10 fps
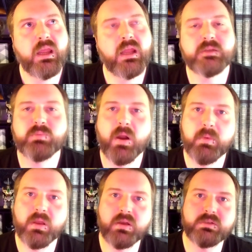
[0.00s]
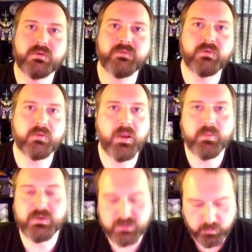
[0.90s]
And it's probably also for
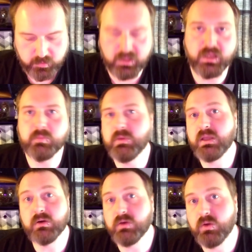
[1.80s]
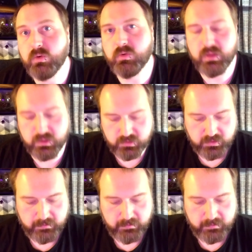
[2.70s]
maybe someone like me or you that